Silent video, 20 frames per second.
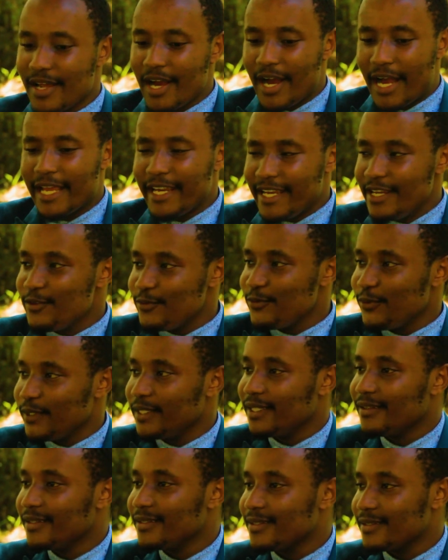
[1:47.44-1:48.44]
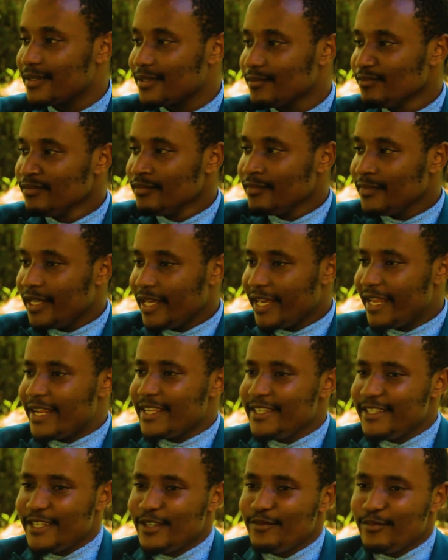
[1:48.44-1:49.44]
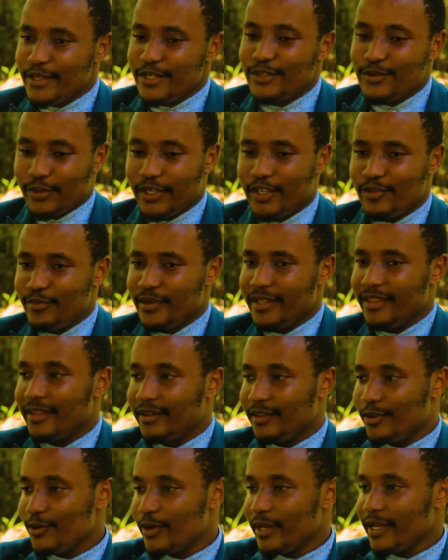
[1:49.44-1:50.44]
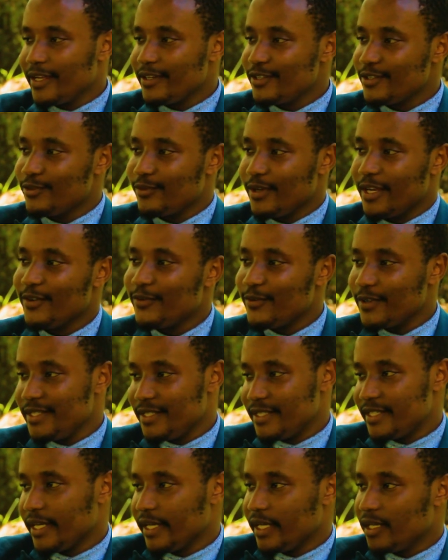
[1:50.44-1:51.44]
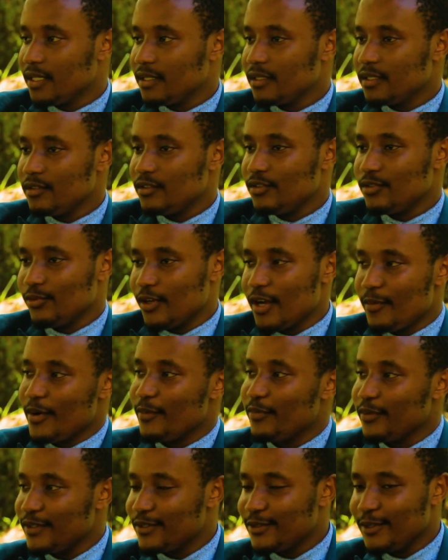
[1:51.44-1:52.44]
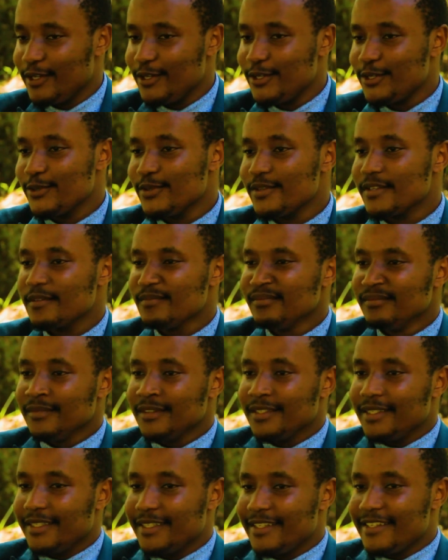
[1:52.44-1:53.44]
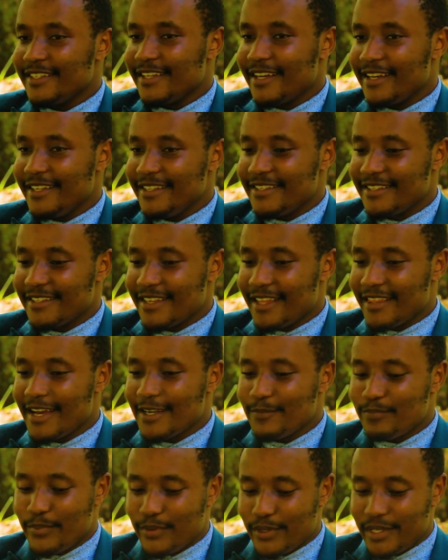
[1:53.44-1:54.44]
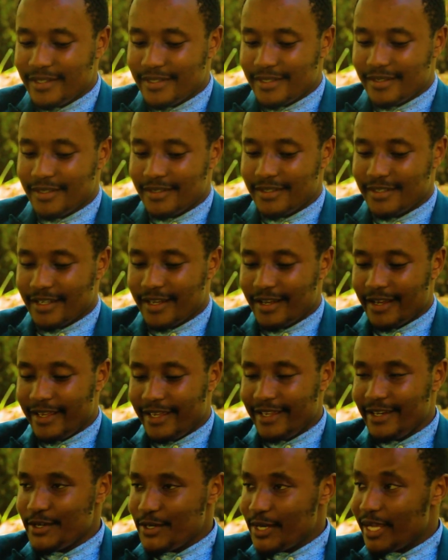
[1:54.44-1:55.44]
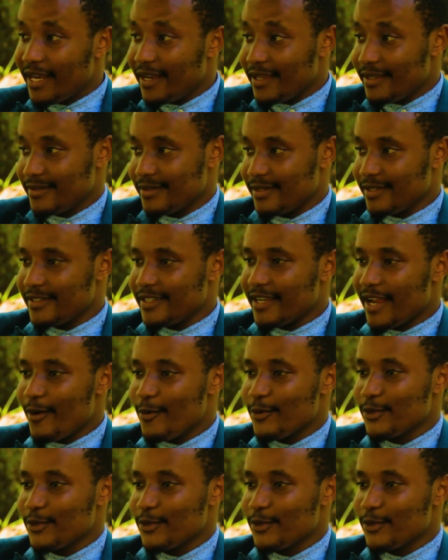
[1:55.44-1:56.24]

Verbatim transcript: I didn't feel that energy in me to give me the go-ahead to leverage tech to come up with solutions. And it's at that point that I realized that I